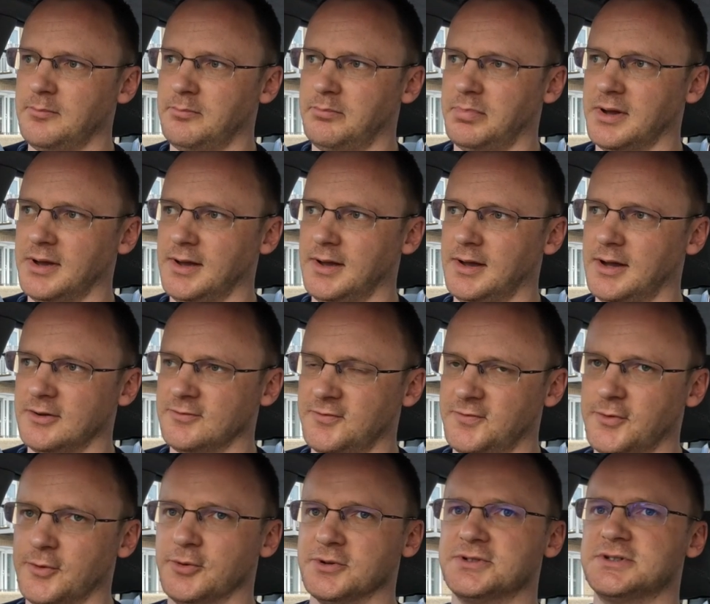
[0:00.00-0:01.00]
But
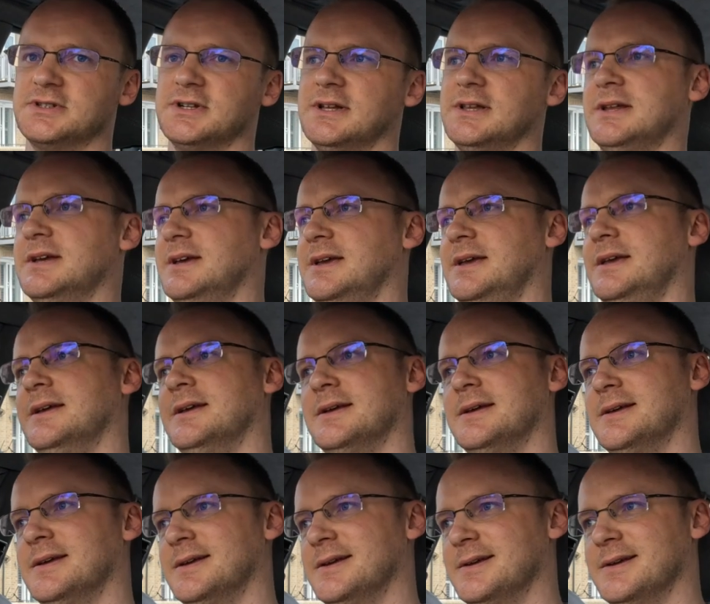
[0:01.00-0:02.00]
unfortunately,
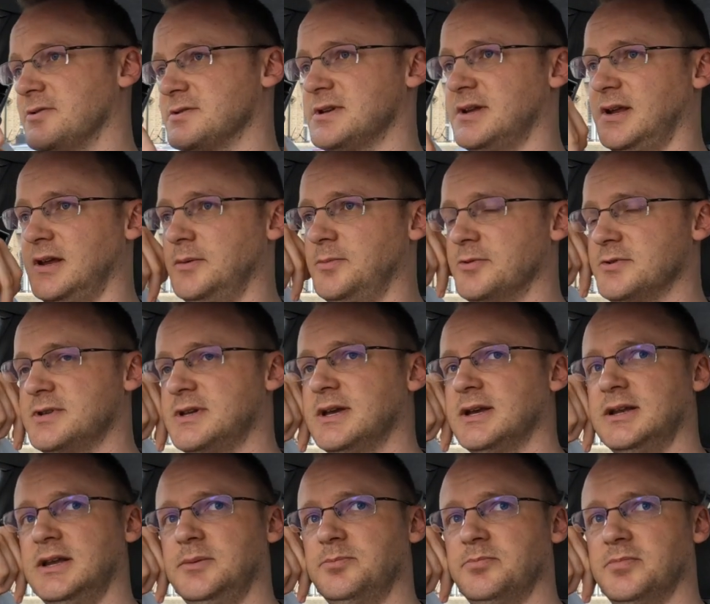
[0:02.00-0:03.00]
I was unable to get
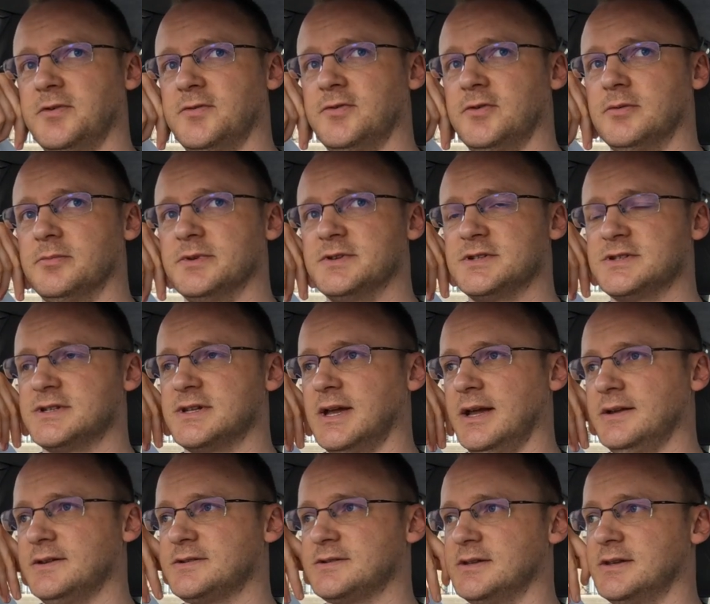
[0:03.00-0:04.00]
any performance
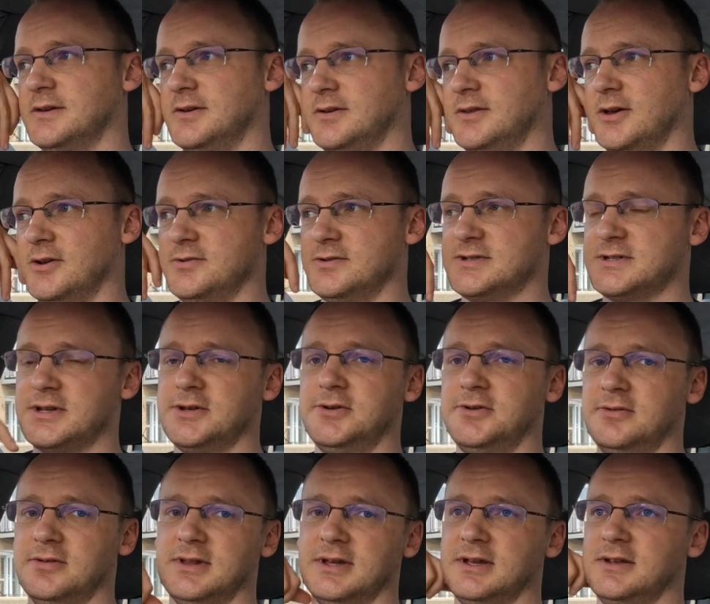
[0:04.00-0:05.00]
stats. So those
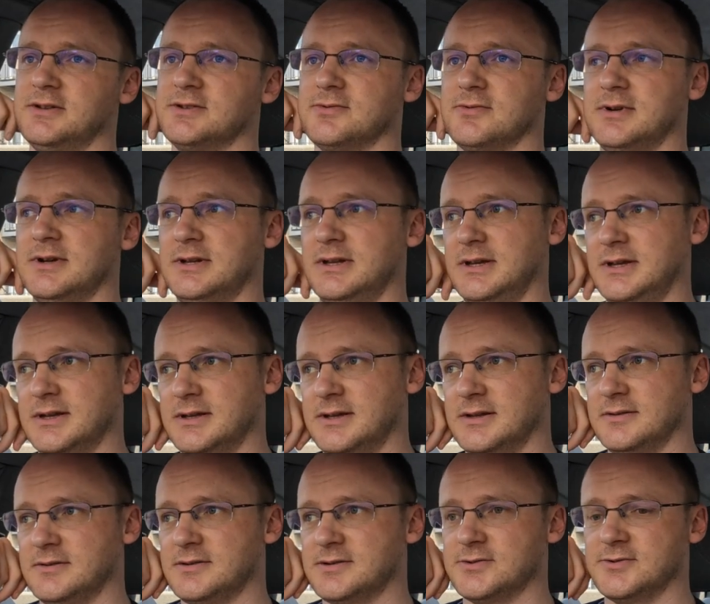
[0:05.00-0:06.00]
two things really are
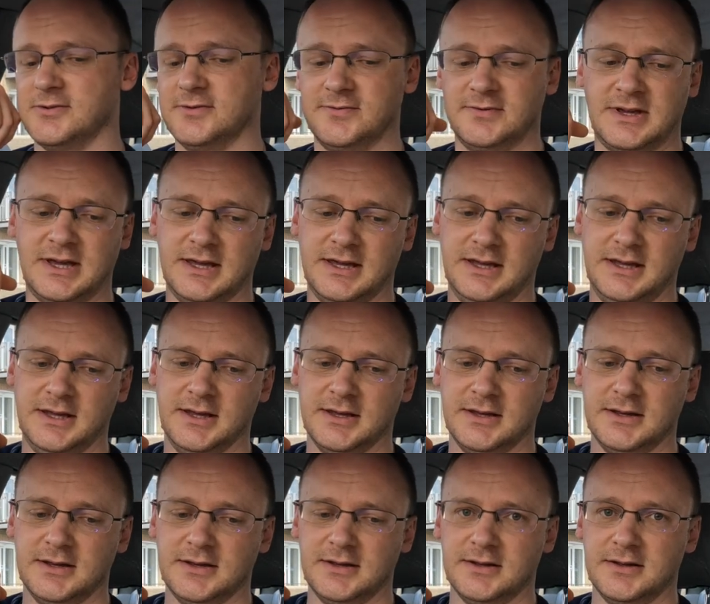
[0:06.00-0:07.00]
the sort of key
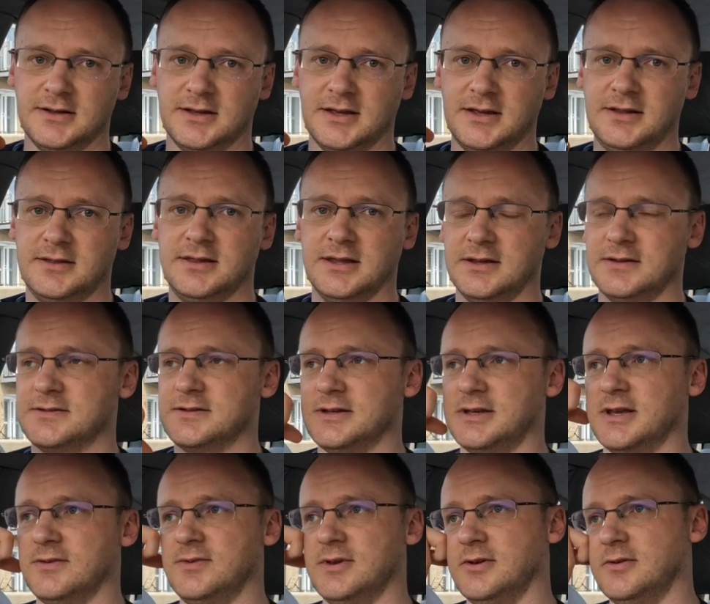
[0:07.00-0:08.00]
things to
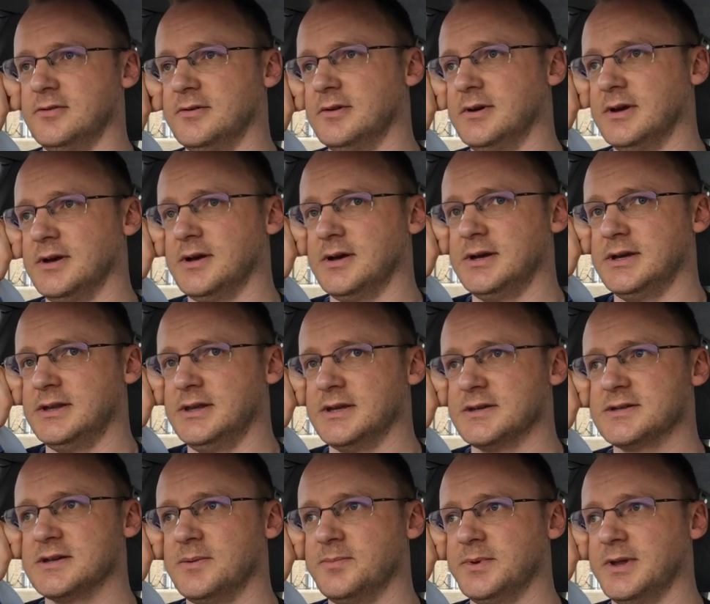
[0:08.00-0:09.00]
give you in
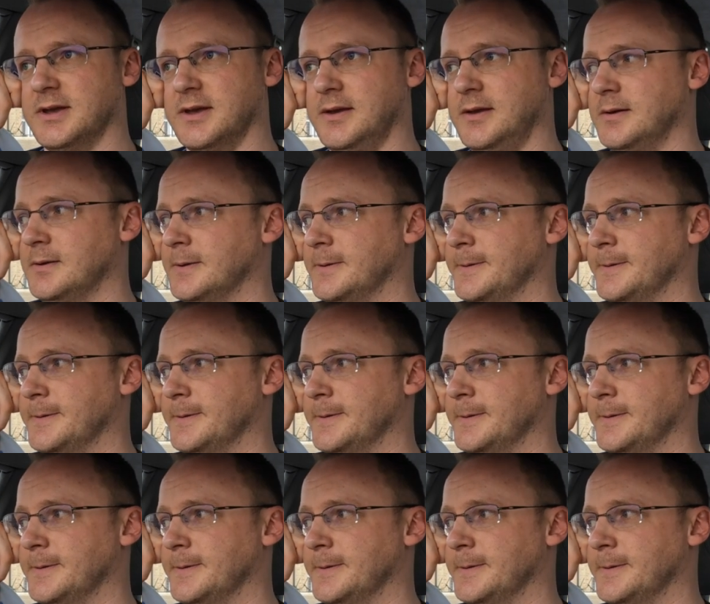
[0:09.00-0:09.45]
this update.